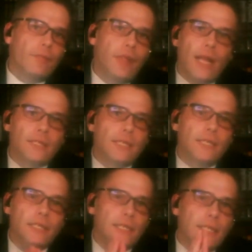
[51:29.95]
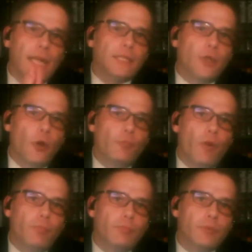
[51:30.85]
That's easy. That's no
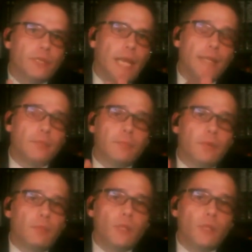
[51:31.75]
problem because that's a,